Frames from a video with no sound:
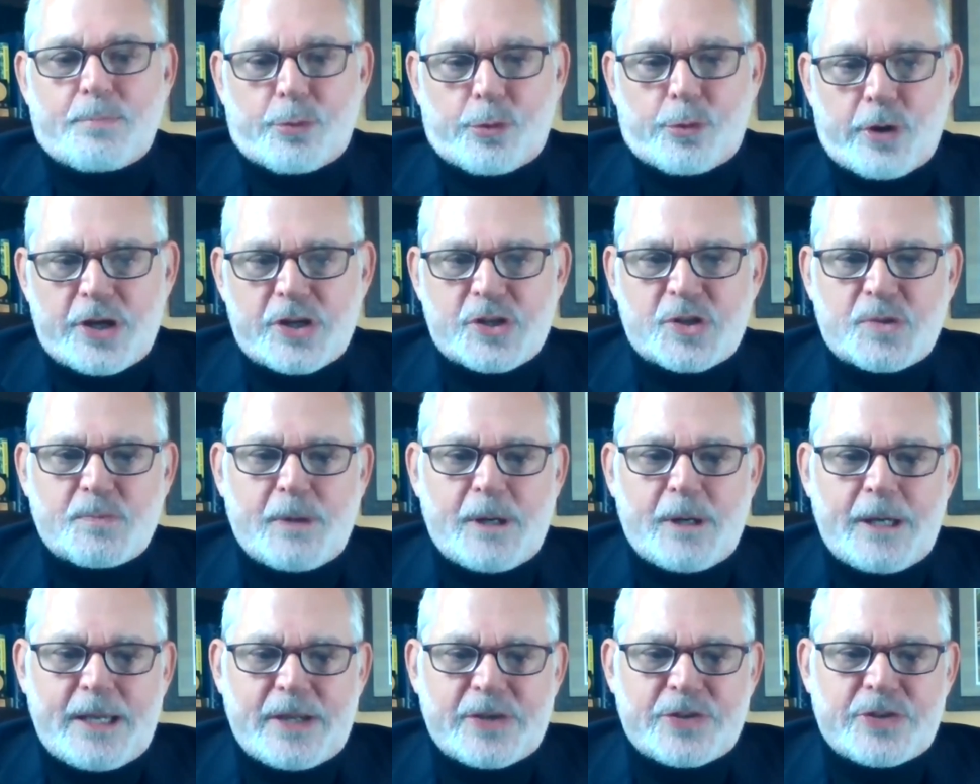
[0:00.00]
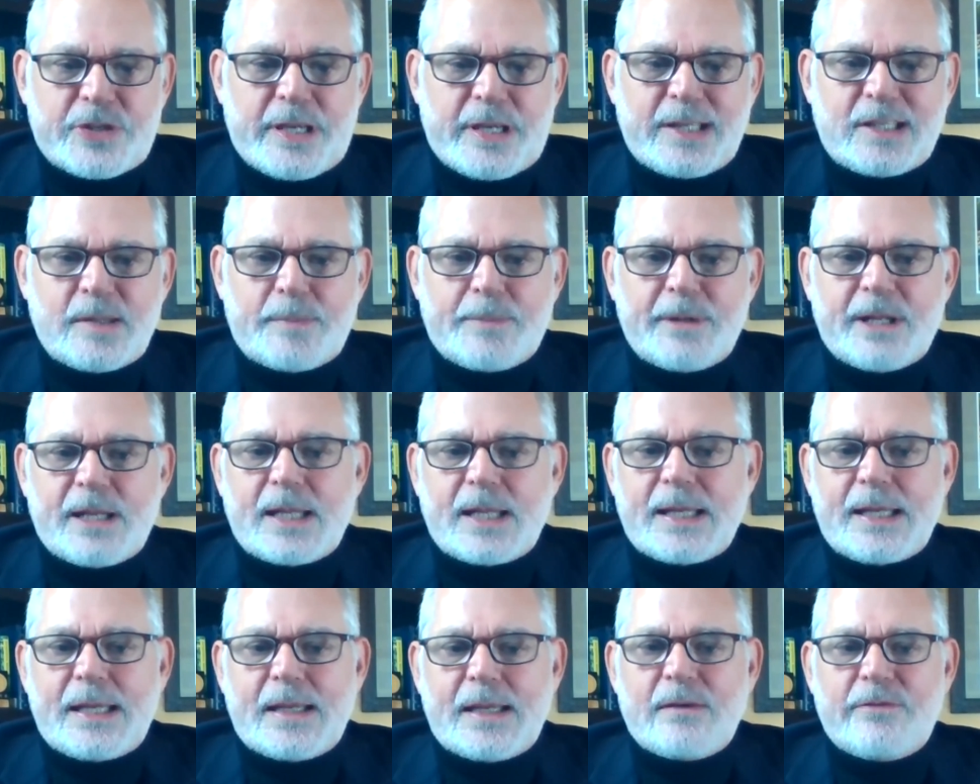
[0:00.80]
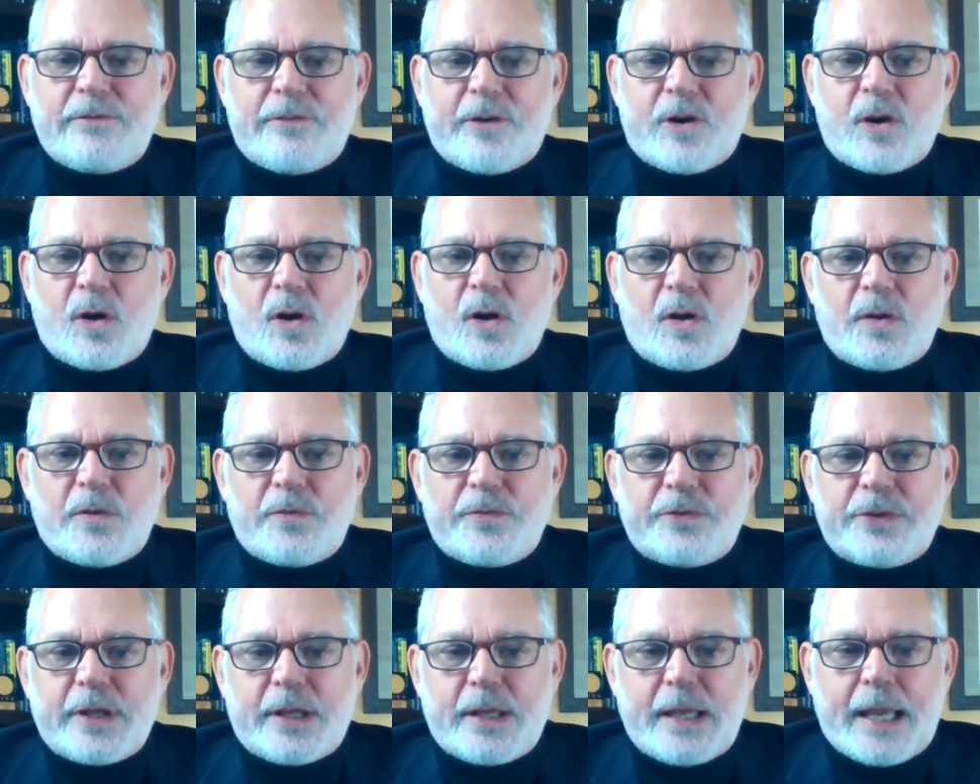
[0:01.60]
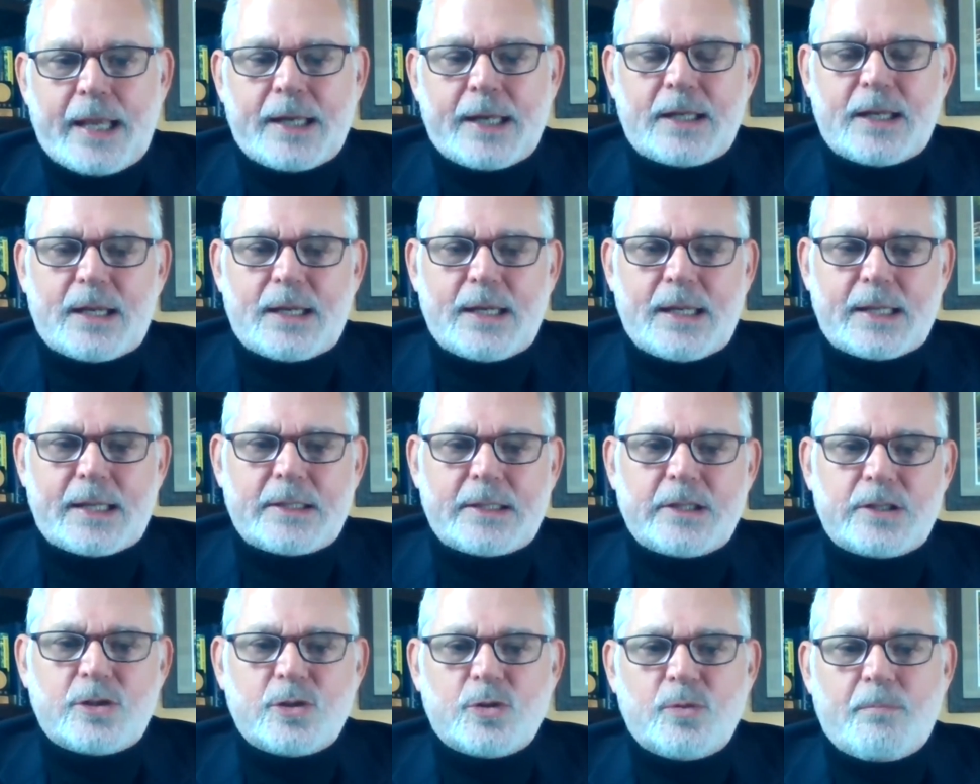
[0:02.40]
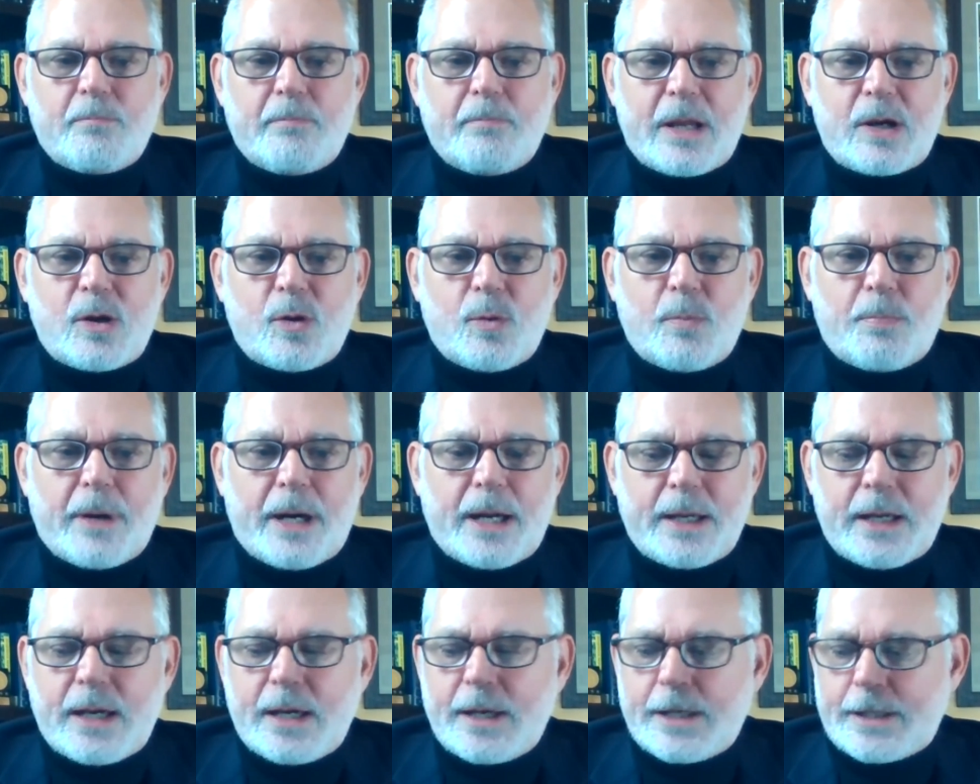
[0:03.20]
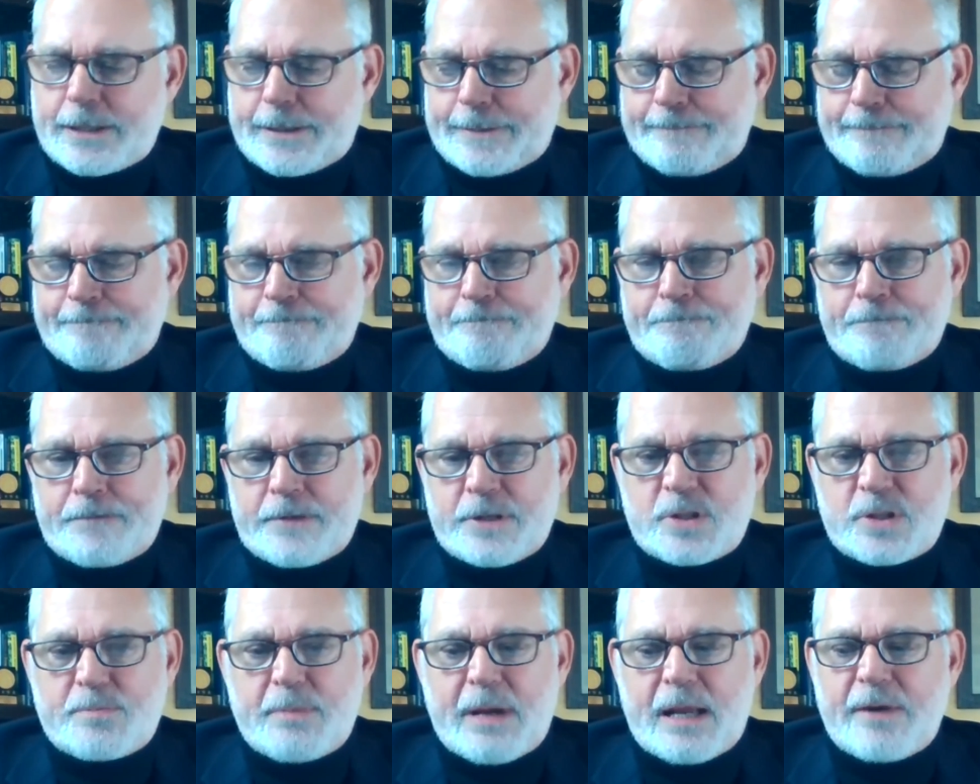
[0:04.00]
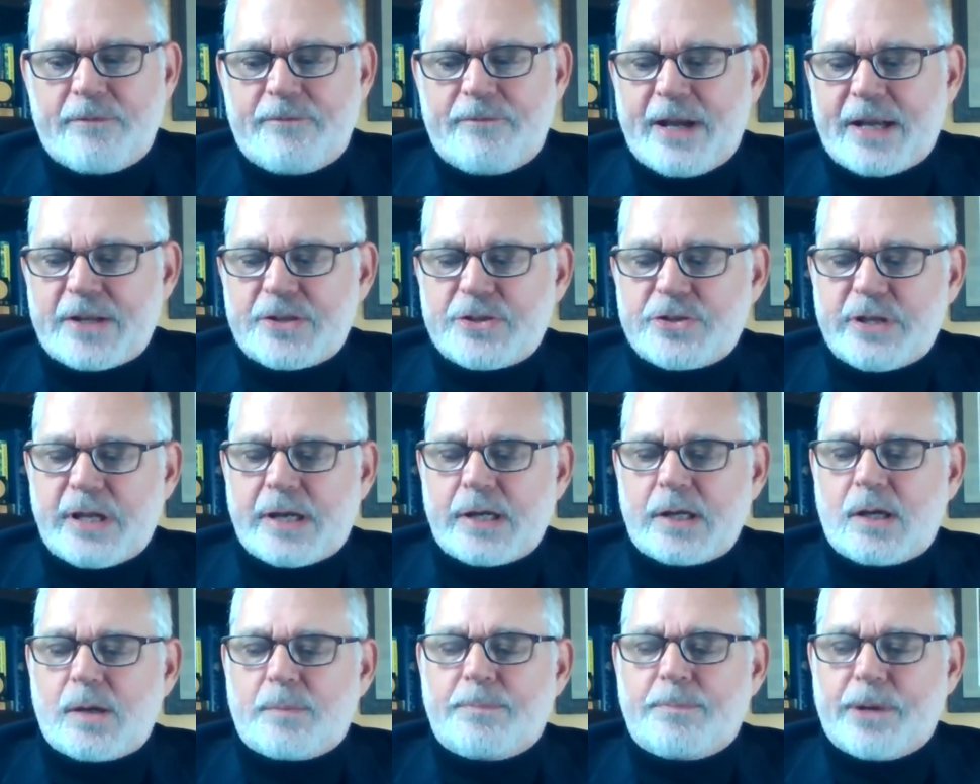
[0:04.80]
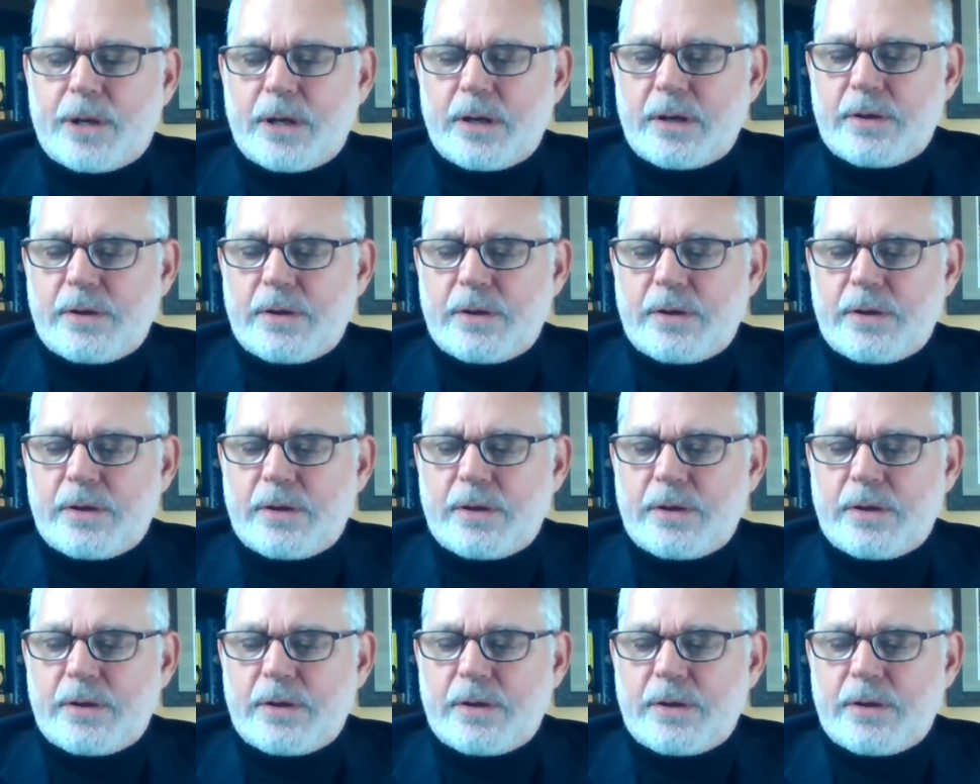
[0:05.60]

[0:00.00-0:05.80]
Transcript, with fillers: Burisma is intimately involved and connected to Metabiota. As a matter of fact, Seneca